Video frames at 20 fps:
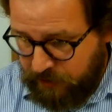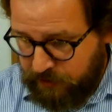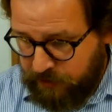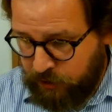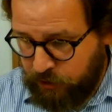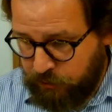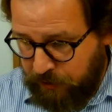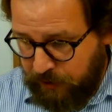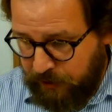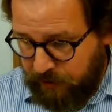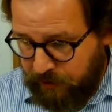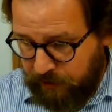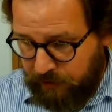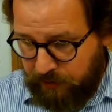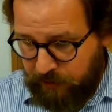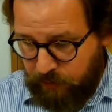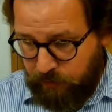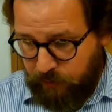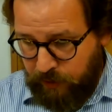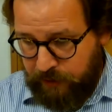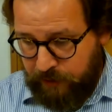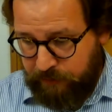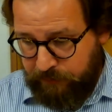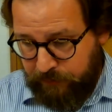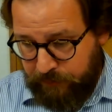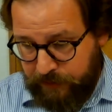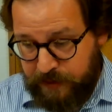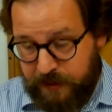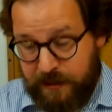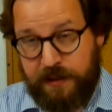to drink a little wine
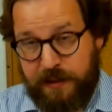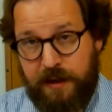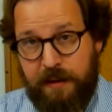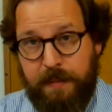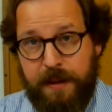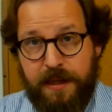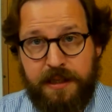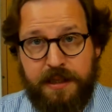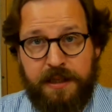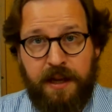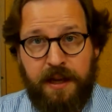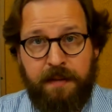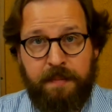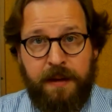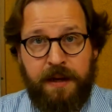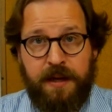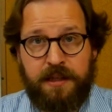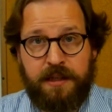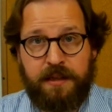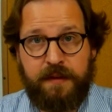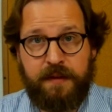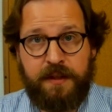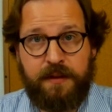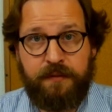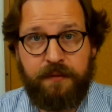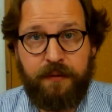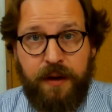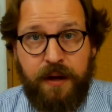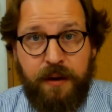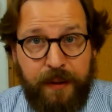for his stomach's sake because of his
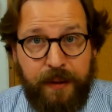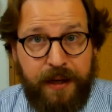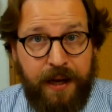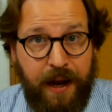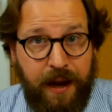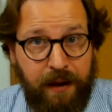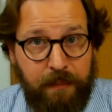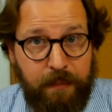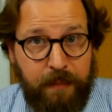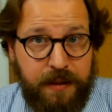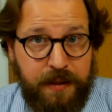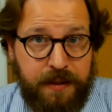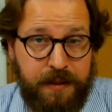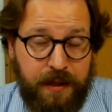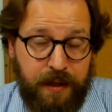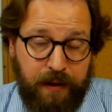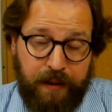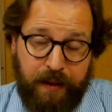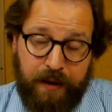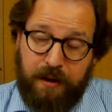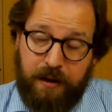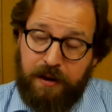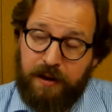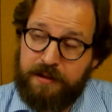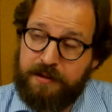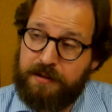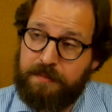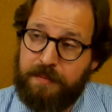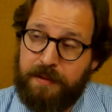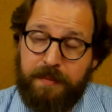frequent ailments. Now, that could
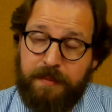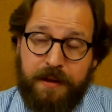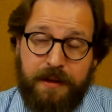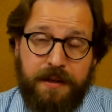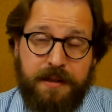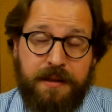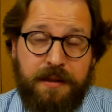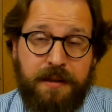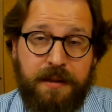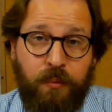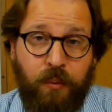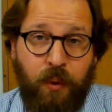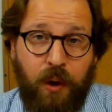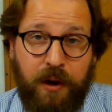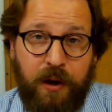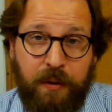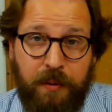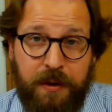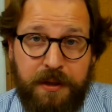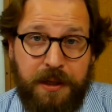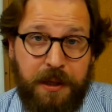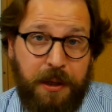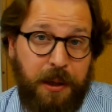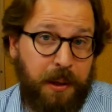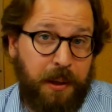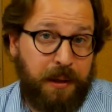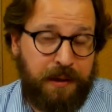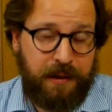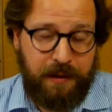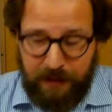also be because the water wasn't
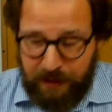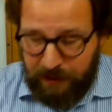good,